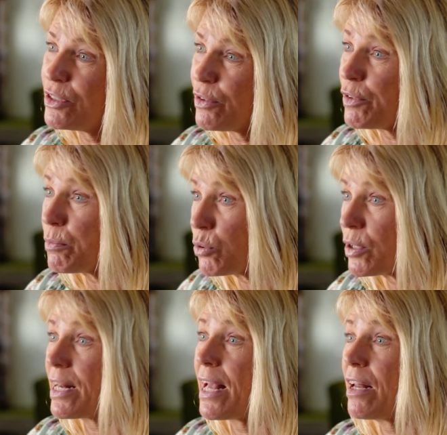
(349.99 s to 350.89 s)
So if you put
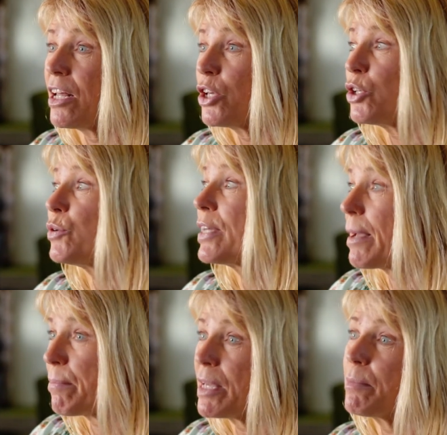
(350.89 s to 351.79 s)
it out, you
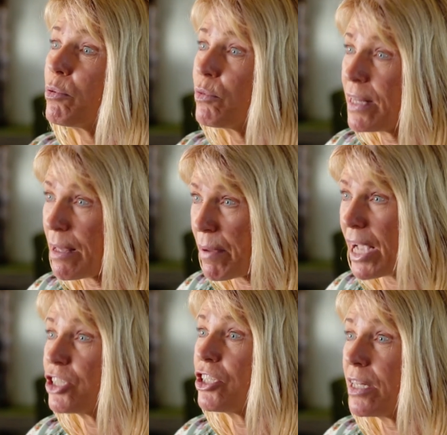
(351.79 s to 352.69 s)
get people in their
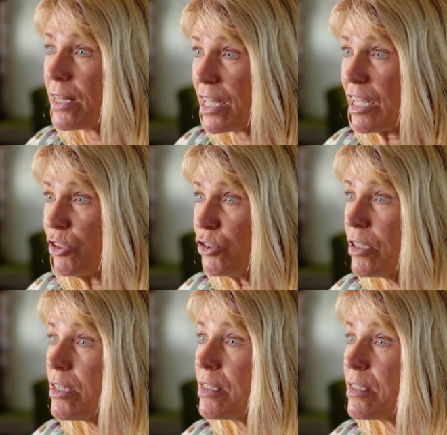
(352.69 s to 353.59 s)
passion and their
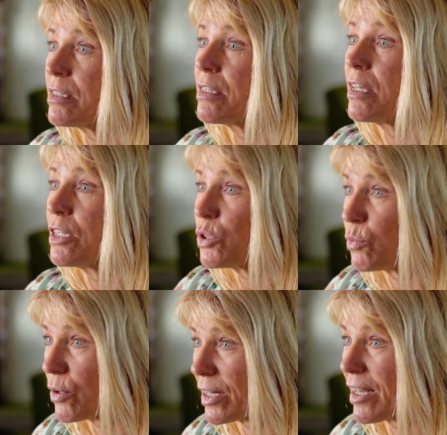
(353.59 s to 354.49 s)
interests to
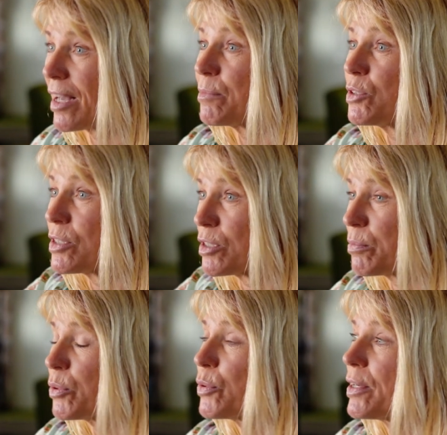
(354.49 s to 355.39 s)
want to come to
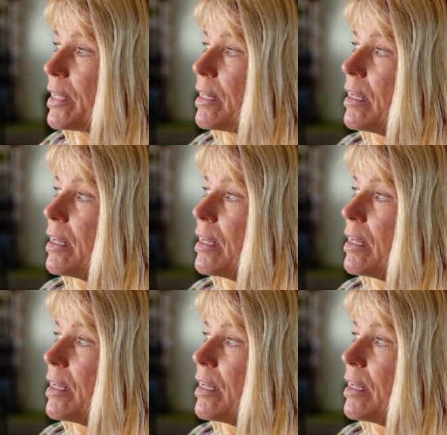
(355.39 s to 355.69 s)
support it.